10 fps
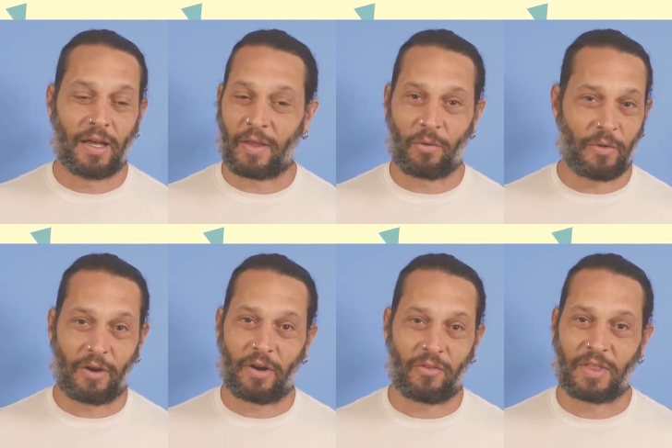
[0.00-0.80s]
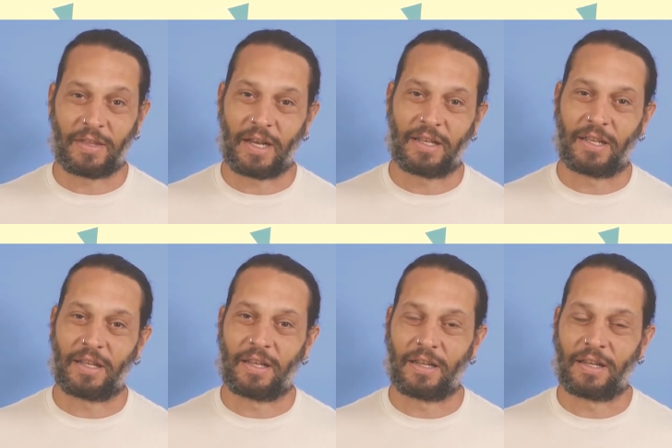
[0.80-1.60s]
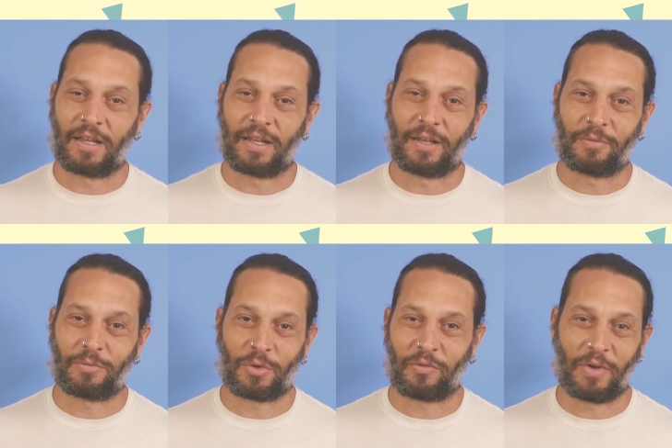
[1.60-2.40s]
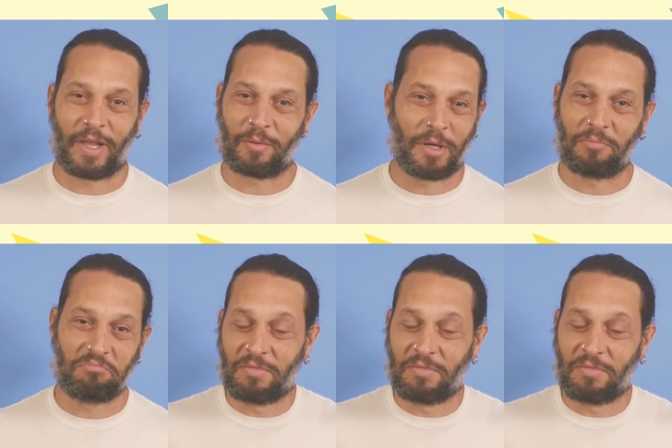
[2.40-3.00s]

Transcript: They were there at everything that I did, and sort of felt like my